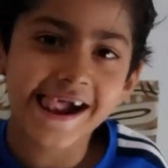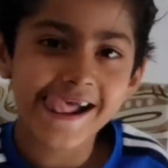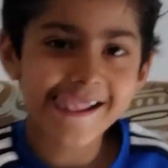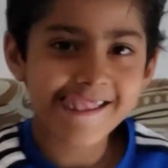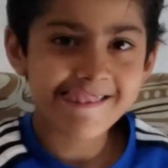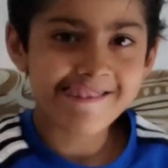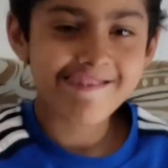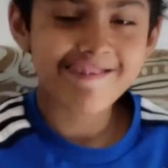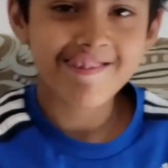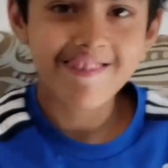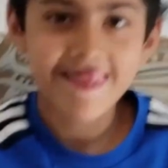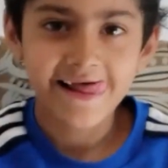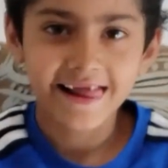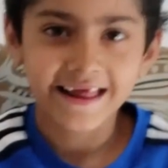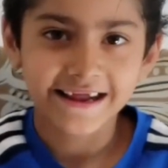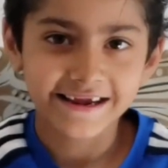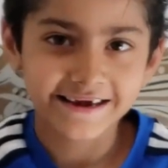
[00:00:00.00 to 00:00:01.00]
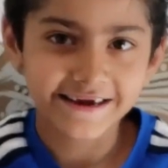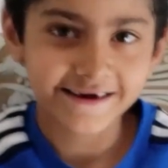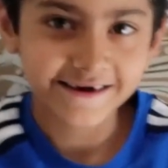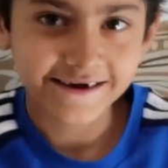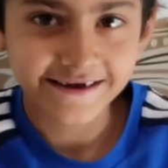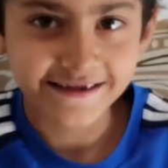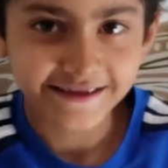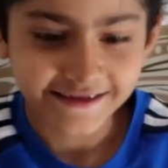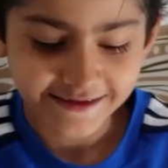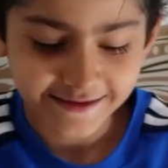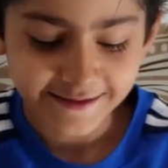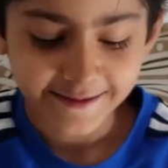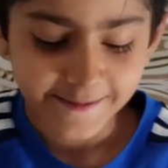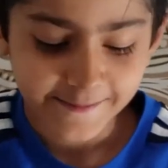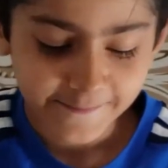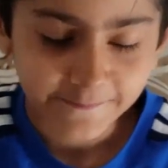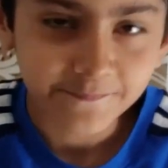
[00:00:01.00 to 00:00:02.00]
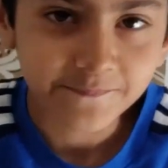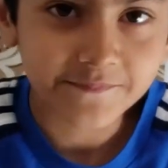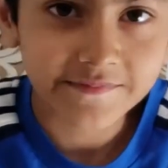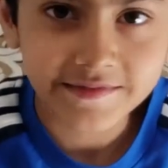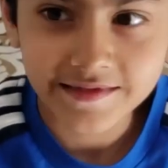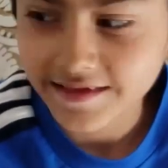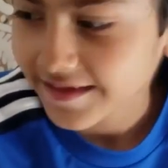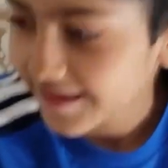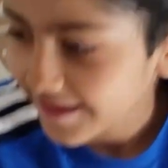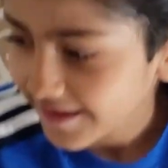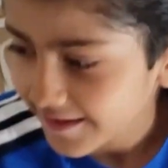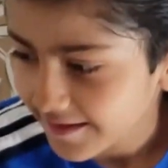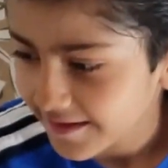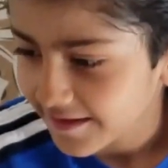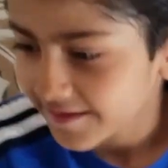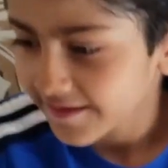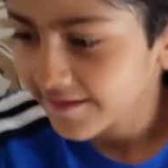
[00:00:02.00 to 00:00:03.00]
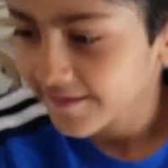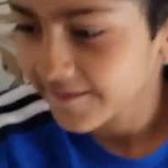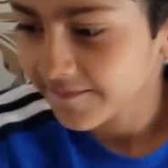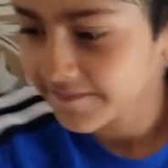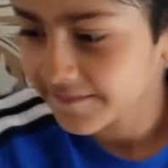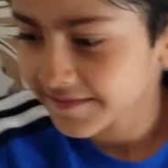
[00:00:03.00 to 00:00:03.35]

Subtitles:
I promise, but this is not a promise with you, right?